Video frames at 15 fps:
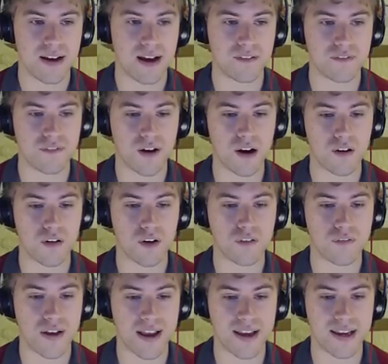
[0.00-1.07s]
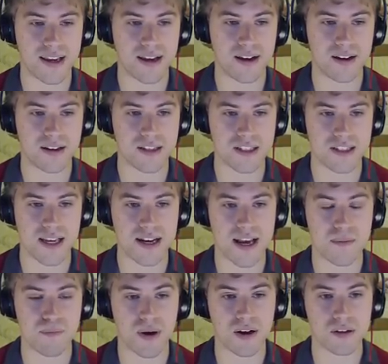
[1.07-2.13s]
and fire off a Zen
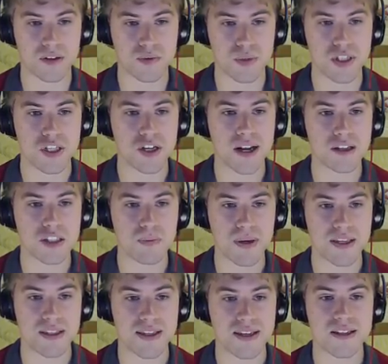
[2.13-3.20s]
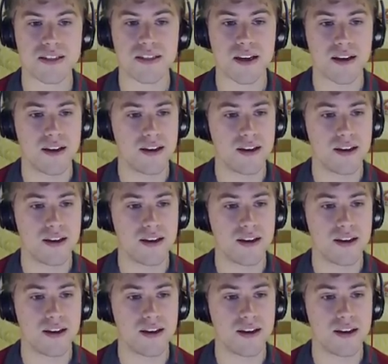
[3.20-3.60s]
Headbutt, because we should outspeed this,